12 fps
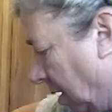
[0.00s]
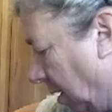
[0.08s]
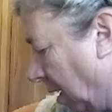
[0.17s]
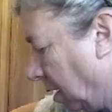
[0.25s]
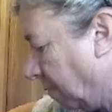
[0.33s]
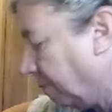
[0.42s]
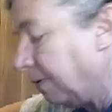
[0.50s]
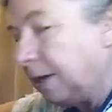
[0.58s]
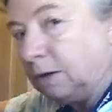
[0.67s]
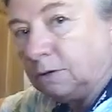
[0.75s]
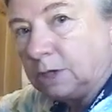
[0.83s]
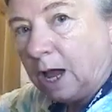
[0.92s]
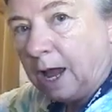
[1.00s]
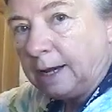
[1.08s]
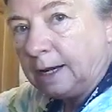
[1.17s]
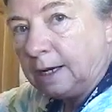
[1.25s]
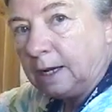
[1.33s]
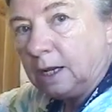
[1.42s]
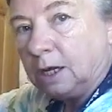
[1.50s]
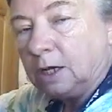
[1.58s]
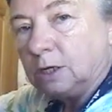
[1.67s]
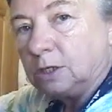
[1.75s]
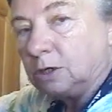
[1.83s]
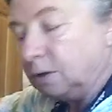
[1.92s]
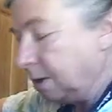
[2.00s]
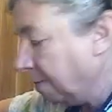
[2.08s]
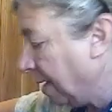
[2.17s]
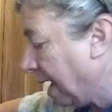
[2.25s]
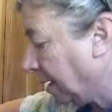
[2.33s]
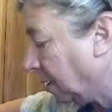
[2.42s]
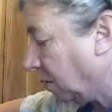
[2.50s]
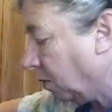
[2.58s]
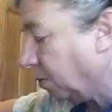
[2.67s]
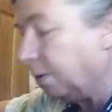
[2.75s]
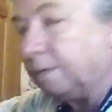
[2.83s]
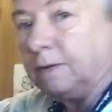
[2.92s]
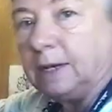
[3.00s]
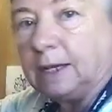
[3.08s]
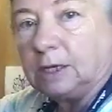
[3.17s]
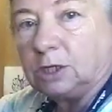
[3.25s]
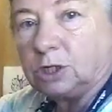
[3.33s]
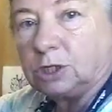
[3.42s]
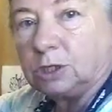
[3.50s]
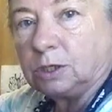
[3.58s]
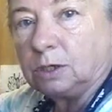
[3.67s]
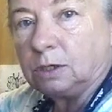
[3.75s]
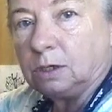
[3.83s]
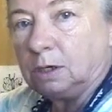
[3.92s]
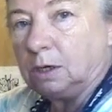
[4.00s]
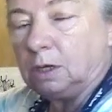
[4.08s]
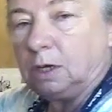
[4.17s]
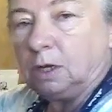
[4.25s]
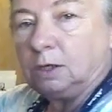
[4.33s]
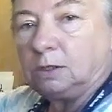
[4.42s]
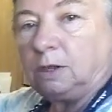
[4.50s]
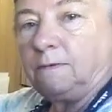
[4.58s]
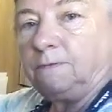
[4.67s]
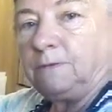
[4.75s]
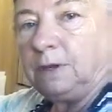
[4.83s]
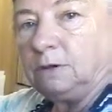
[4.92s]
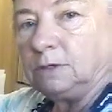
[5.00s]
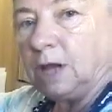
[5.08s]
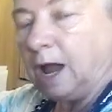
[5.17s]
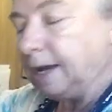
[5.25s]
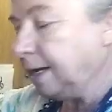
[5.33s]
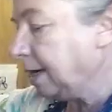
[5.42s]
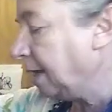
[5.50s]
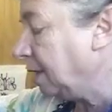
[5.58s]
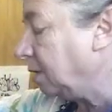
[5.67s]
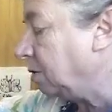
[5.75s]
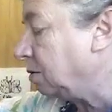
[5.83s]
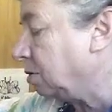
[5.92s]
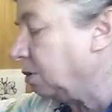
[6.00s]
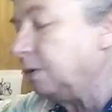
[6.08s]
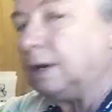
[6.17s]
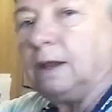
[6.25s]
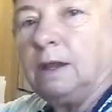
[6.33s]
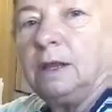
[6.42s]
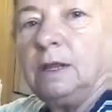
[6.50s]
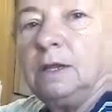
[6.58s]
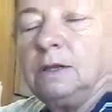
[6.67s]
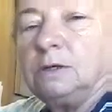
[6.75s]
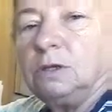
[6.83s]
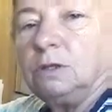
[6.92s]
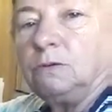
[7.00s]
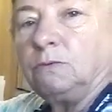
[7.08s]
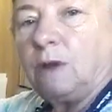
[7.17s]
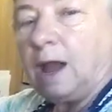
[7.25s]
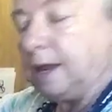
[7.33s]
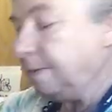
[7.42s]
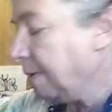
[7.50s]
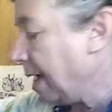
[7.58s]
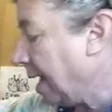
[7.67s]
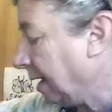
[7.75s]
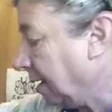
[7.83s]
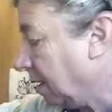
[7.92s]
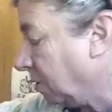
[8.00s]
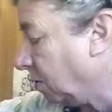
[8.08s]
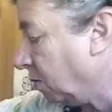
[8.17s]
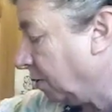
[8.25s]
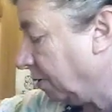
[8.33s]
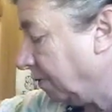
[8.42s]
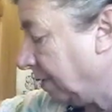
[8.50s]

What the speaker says: Okay, you finger tight it, turn it back 1/4 inch. So you finger tight it and then you turn it to the right back 1/4